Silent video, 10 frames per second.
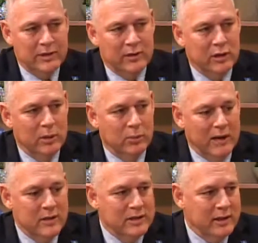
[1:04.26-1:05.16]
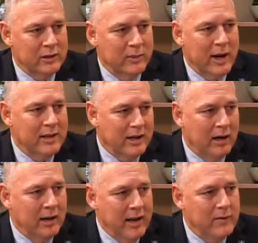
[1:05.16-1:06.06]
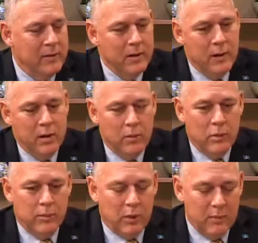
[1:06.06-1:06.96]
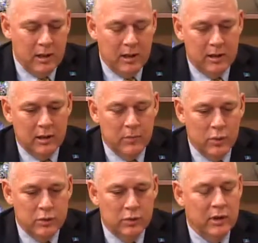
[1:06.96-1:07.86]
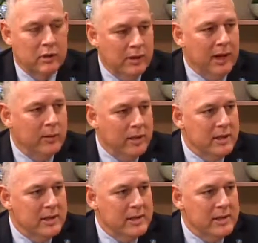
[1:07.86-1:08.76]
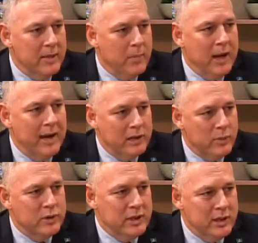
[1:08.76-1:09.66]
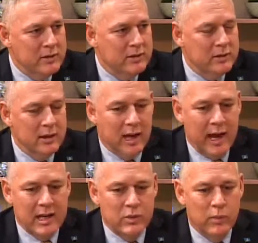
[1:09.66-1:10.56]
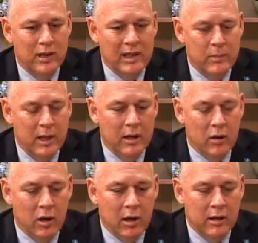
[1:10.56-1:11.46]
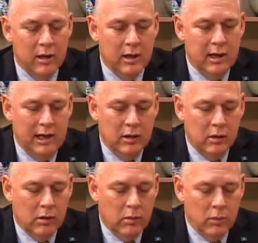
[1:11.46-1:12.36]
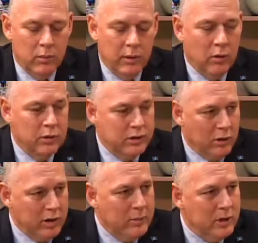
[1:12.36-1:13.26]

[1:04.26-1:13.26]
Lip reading: sector and the private sector in my entire life. But probably the most critical element is that my expertise has really been on either what we call startup